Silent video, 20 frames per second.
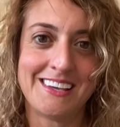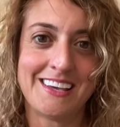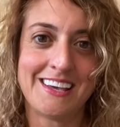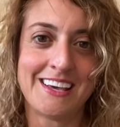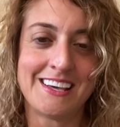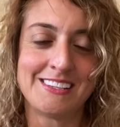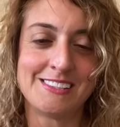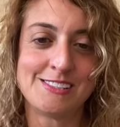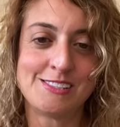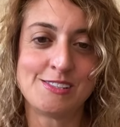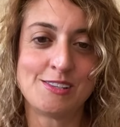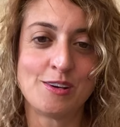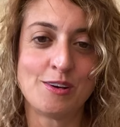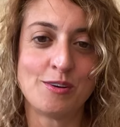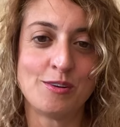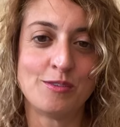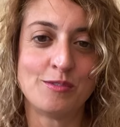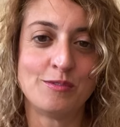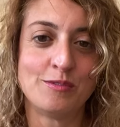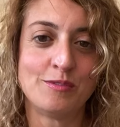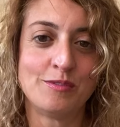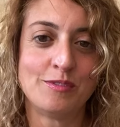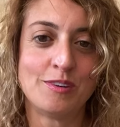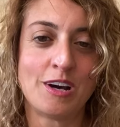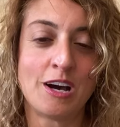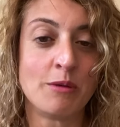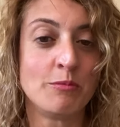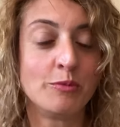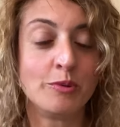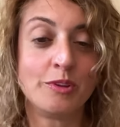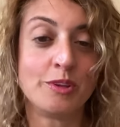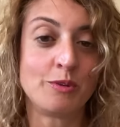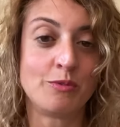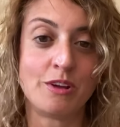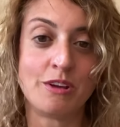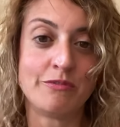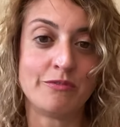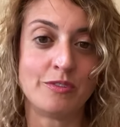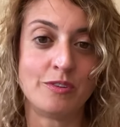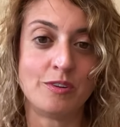And so I'm really
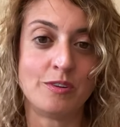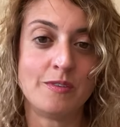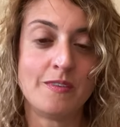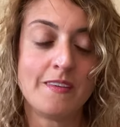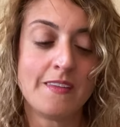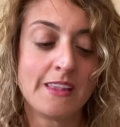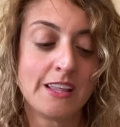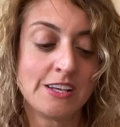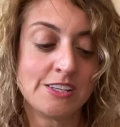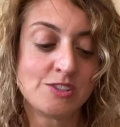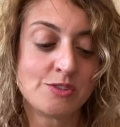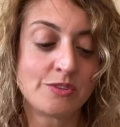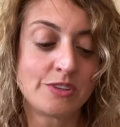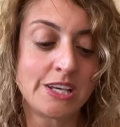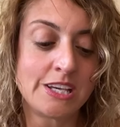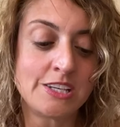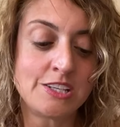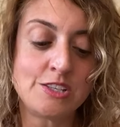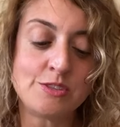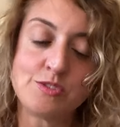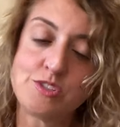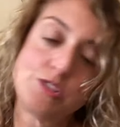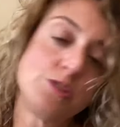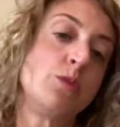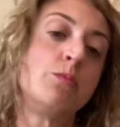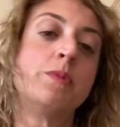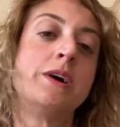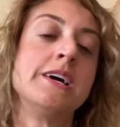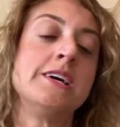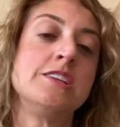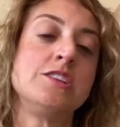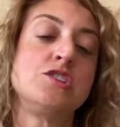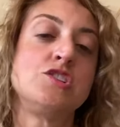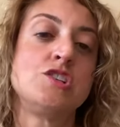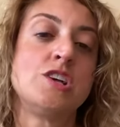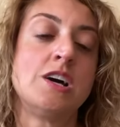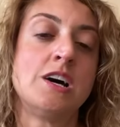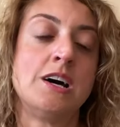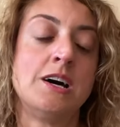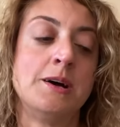grateful. So thank you so much.
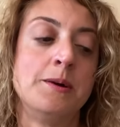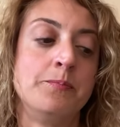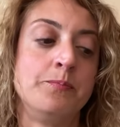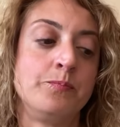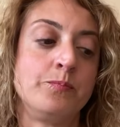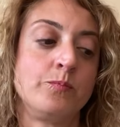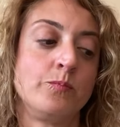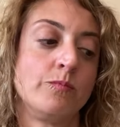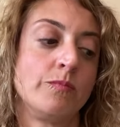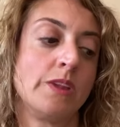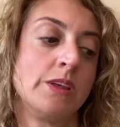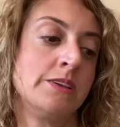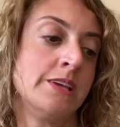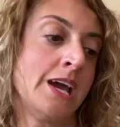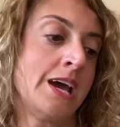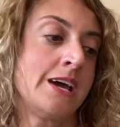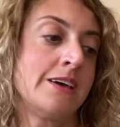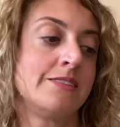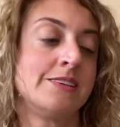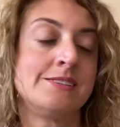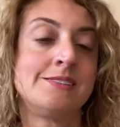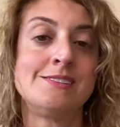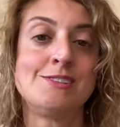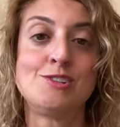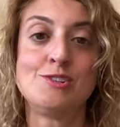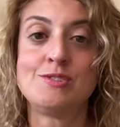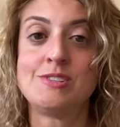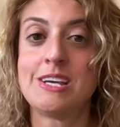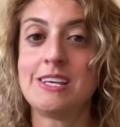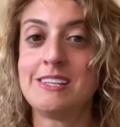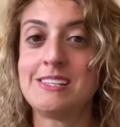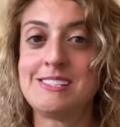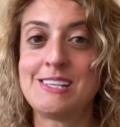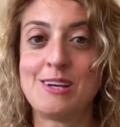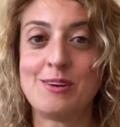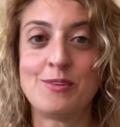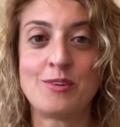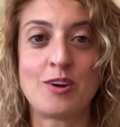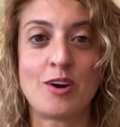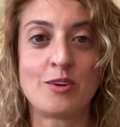Um, yeah, this is your daily
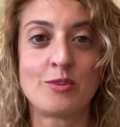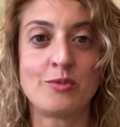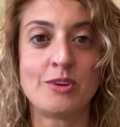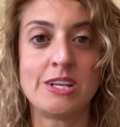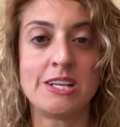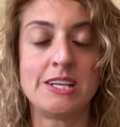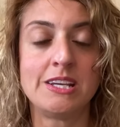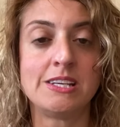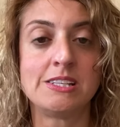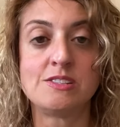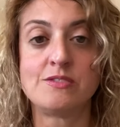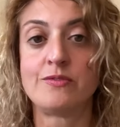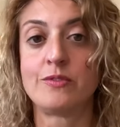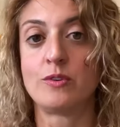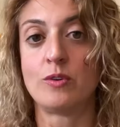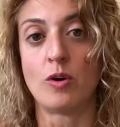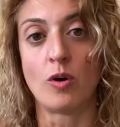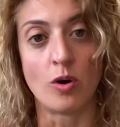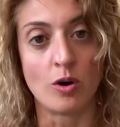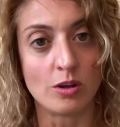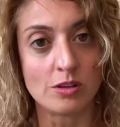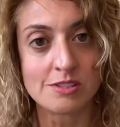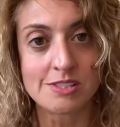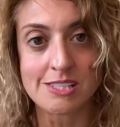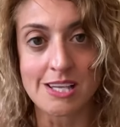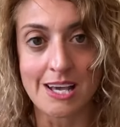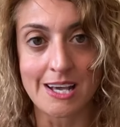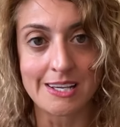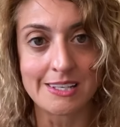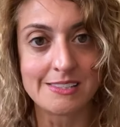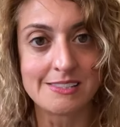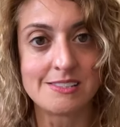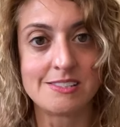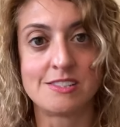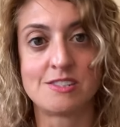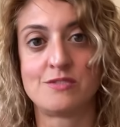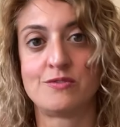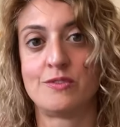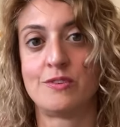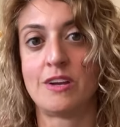tarot card reading. It's for all signs.
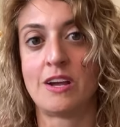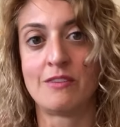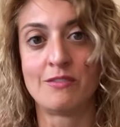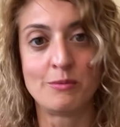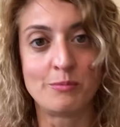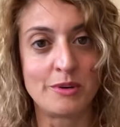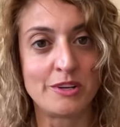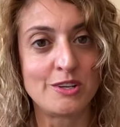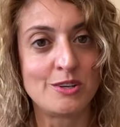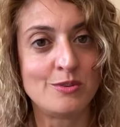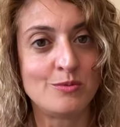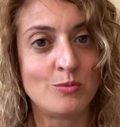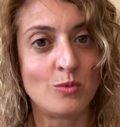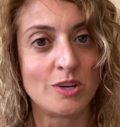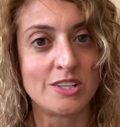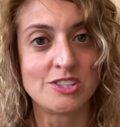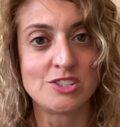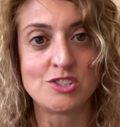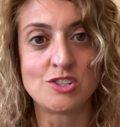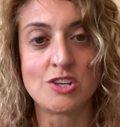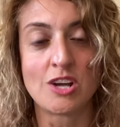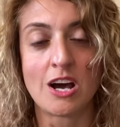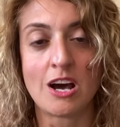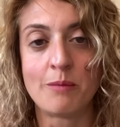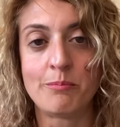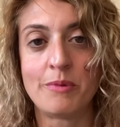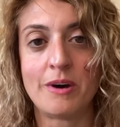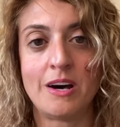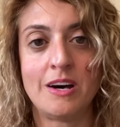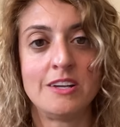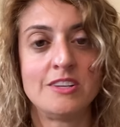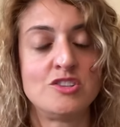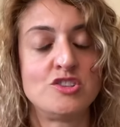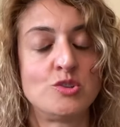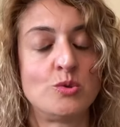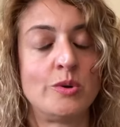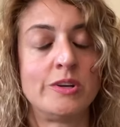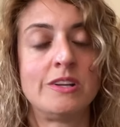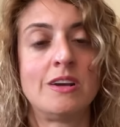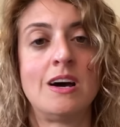It's for everybody who wants to hop on,
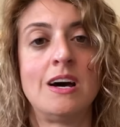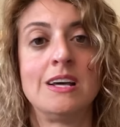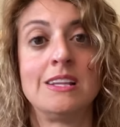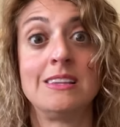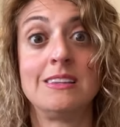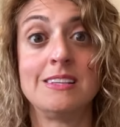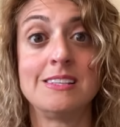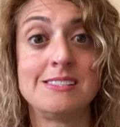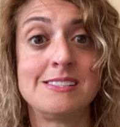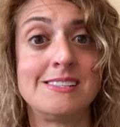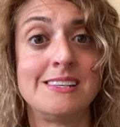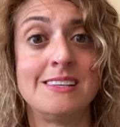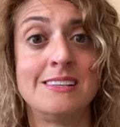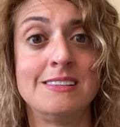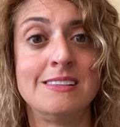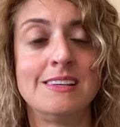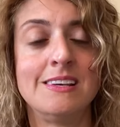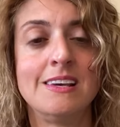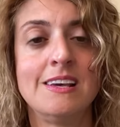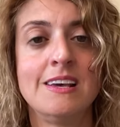join on, listen.